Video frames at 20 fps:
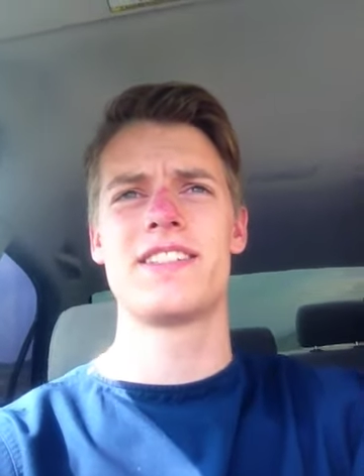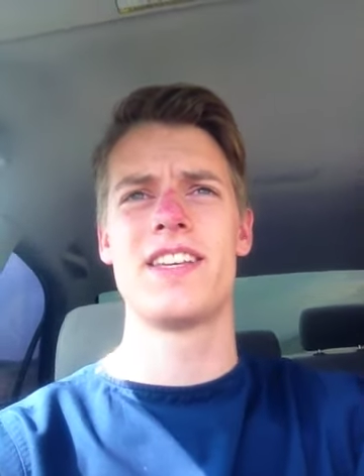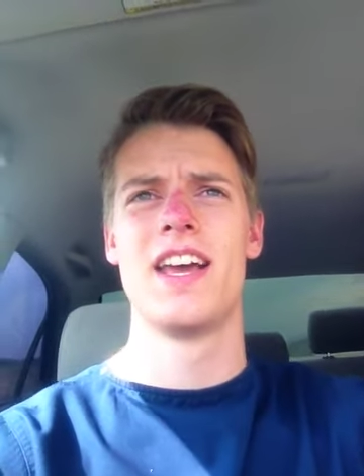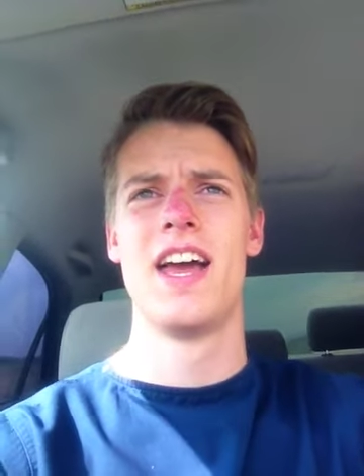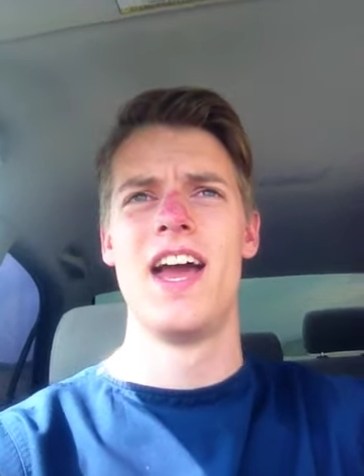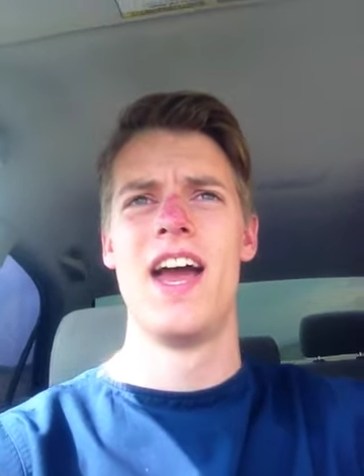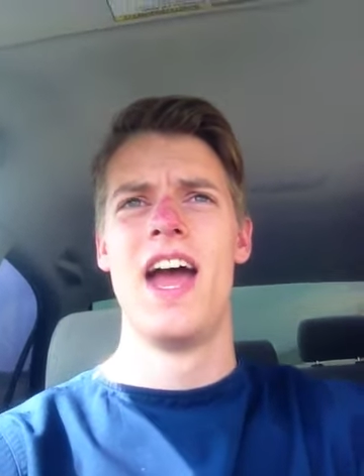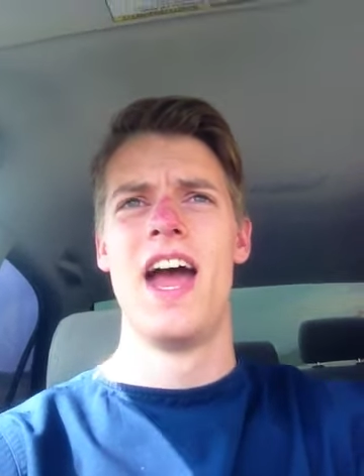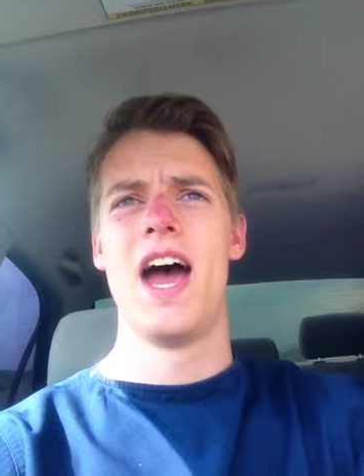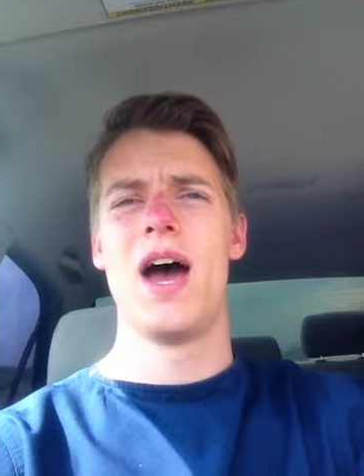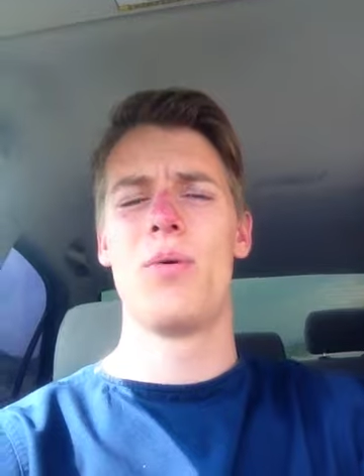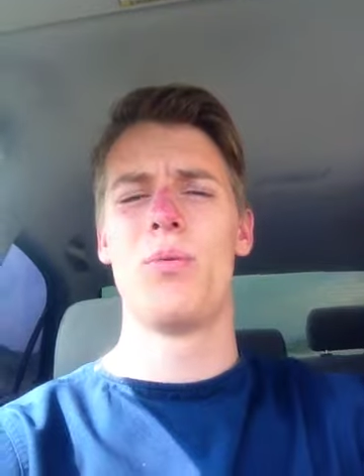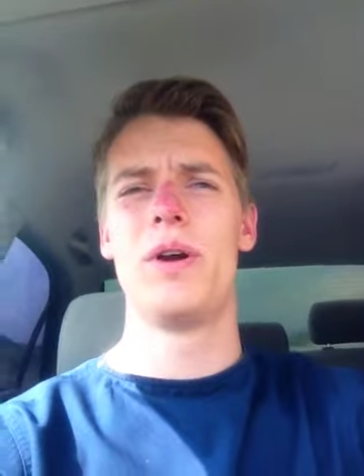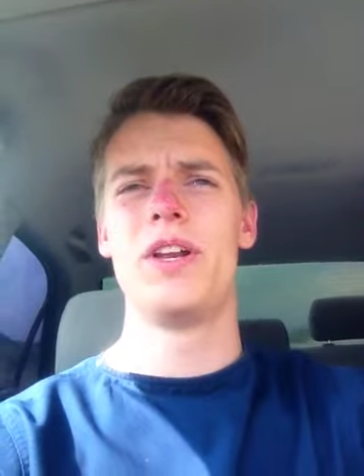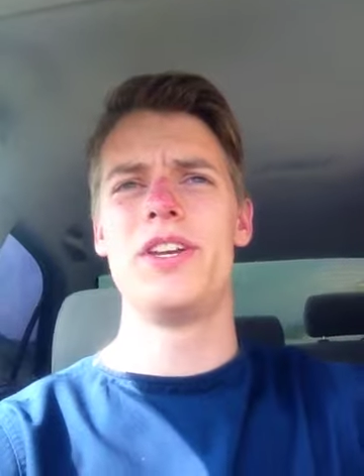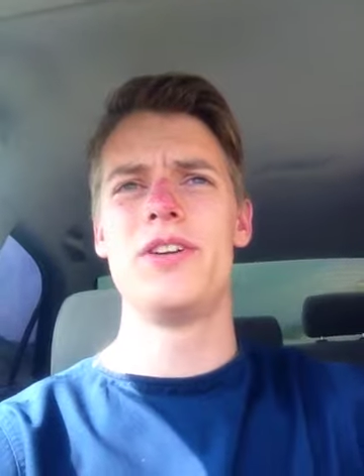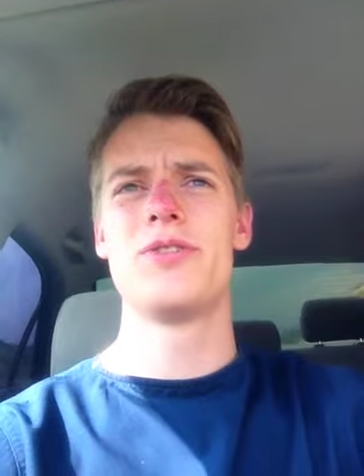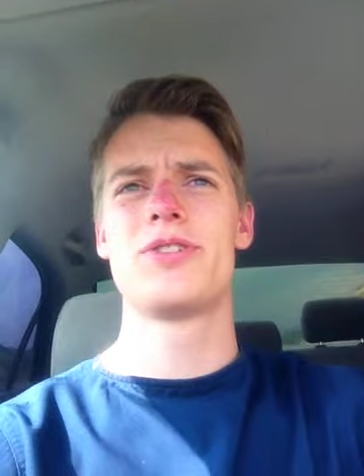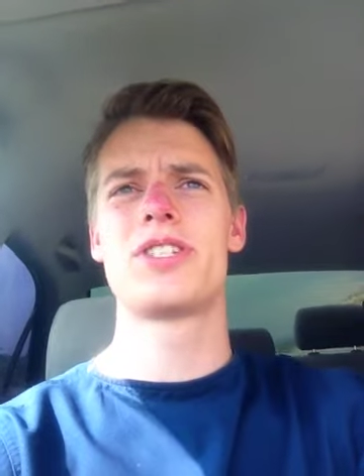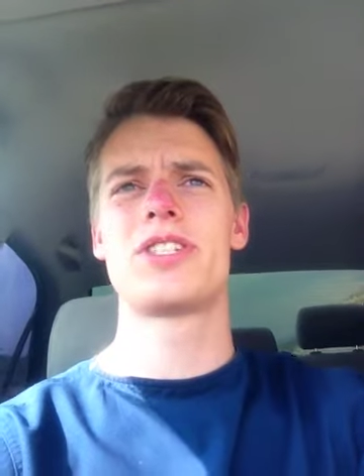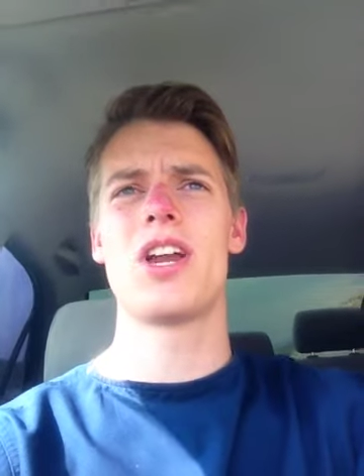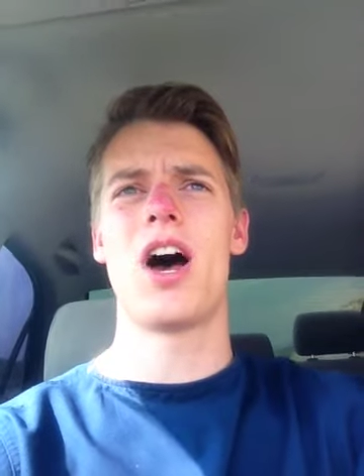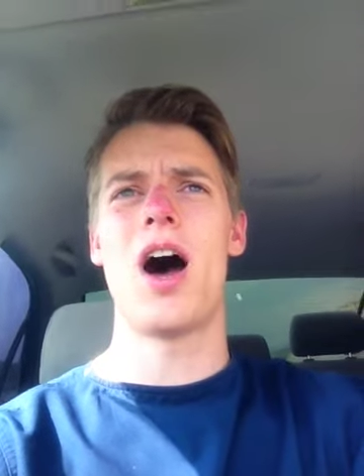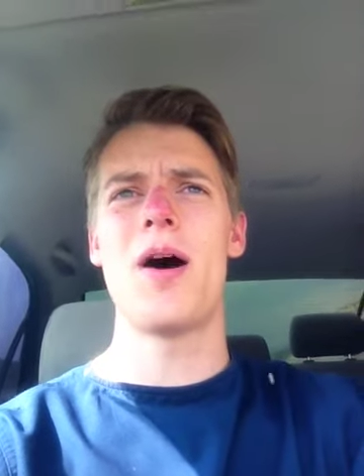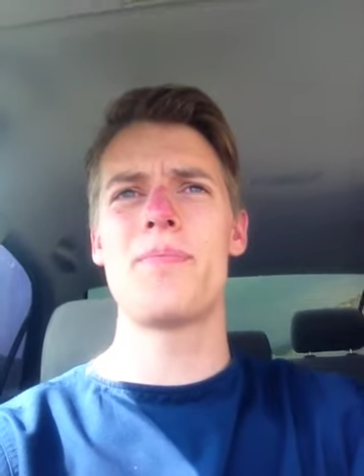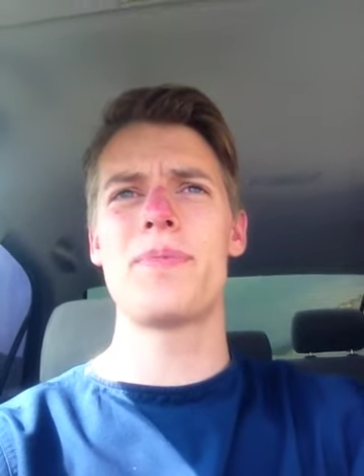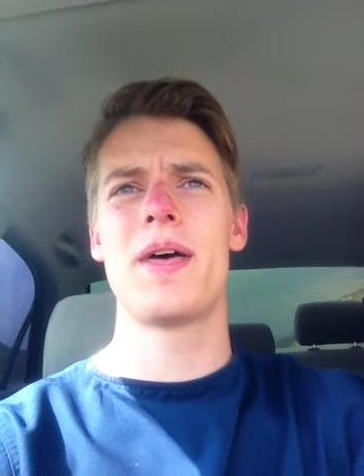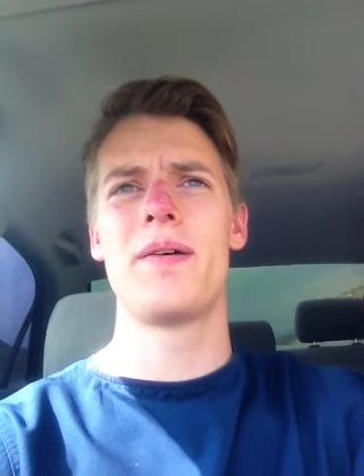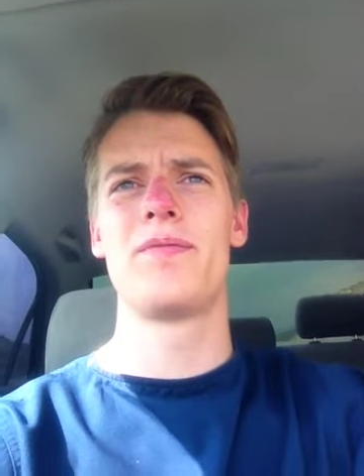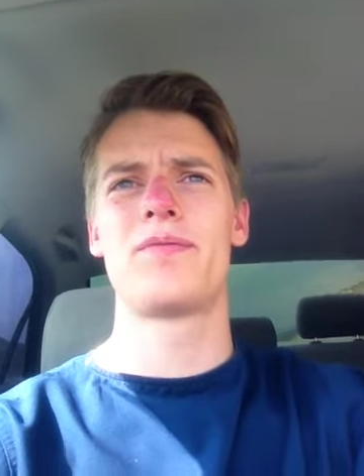And when you
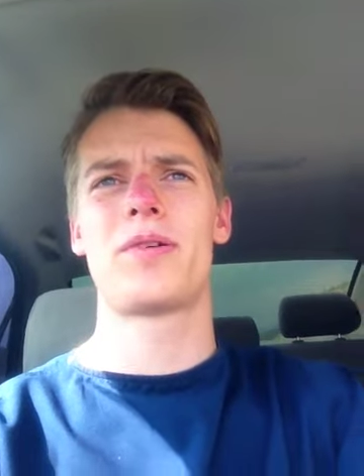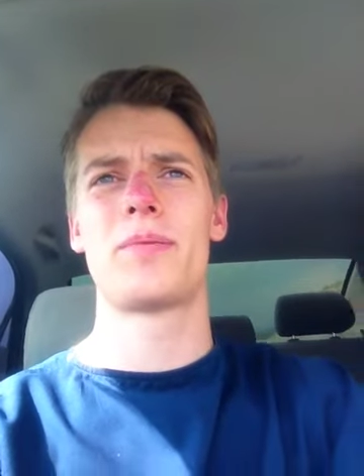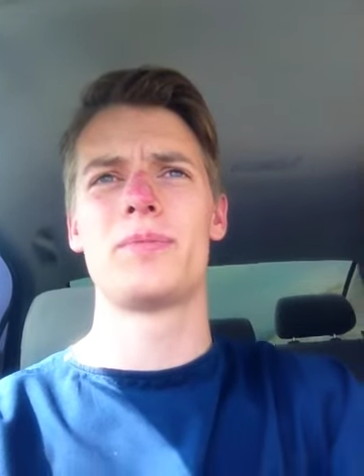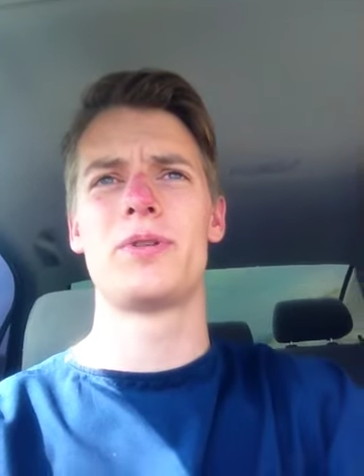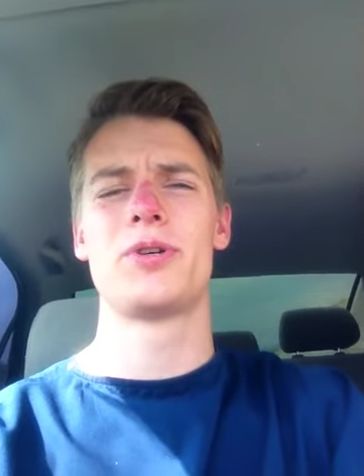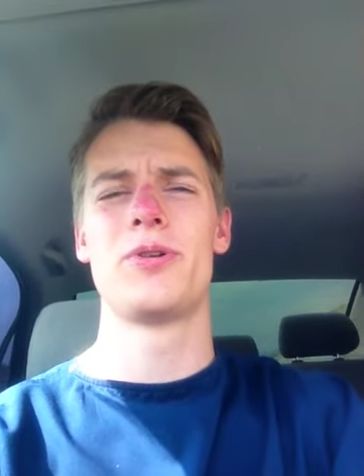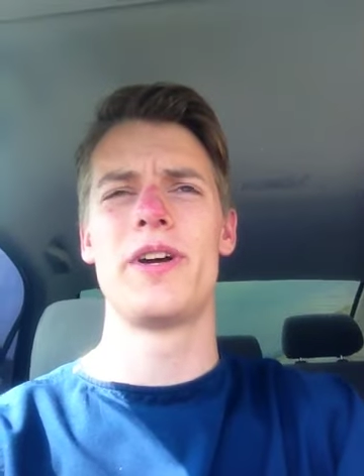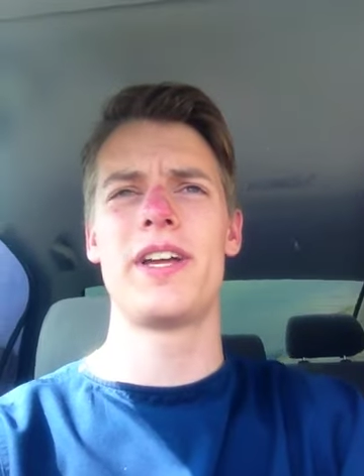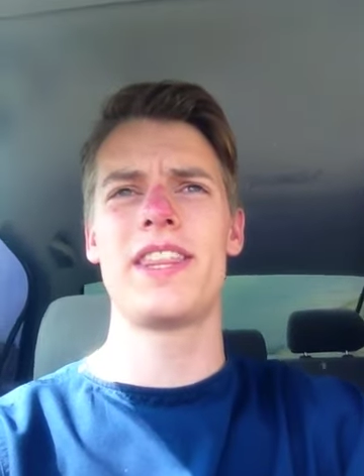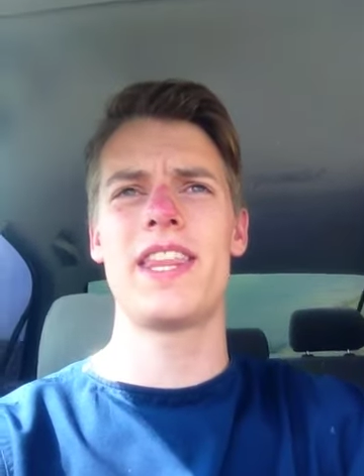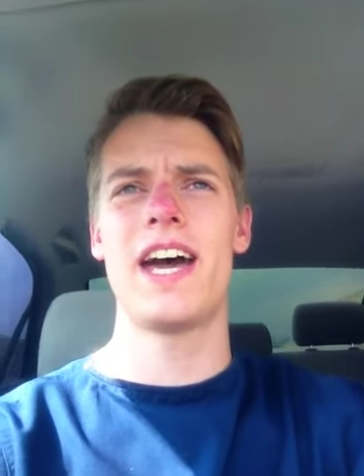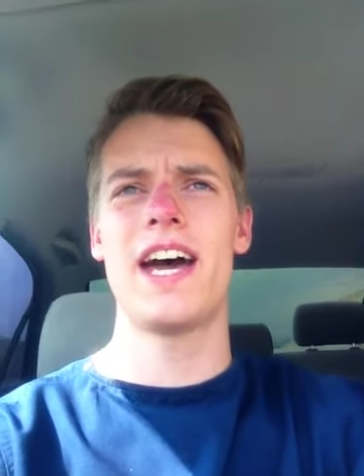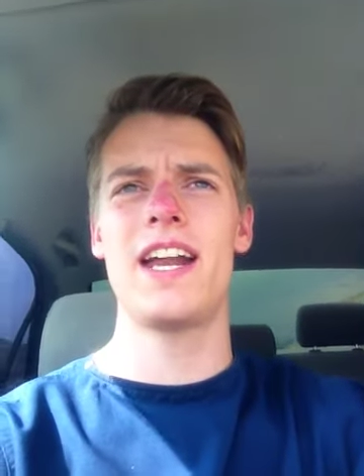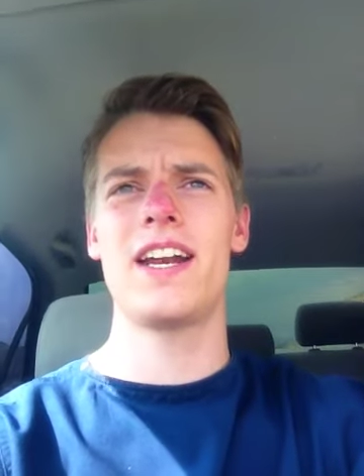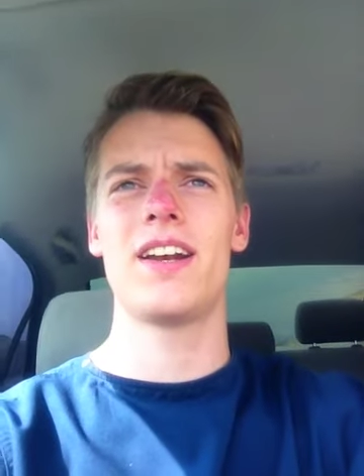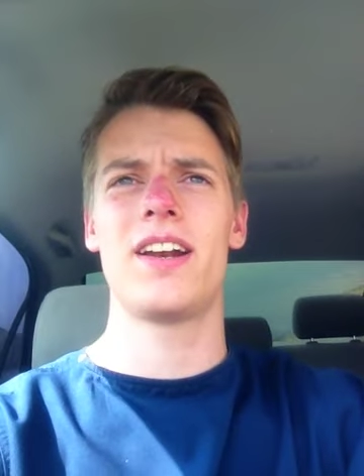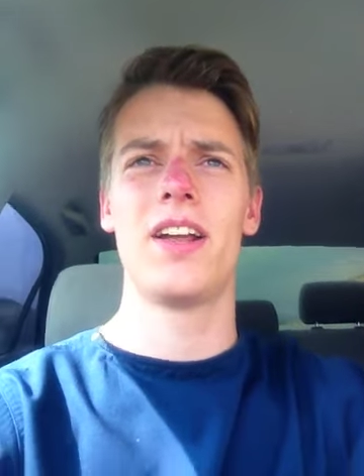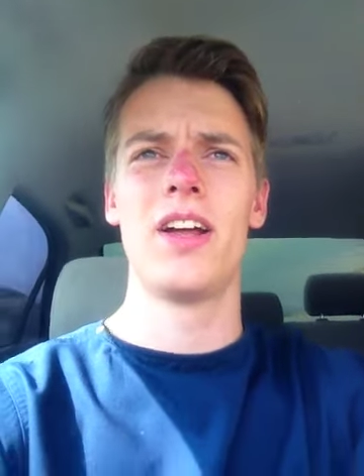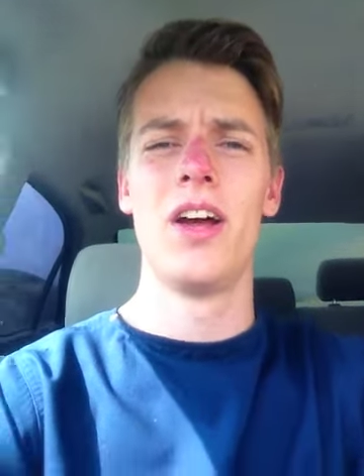stop them from doing that,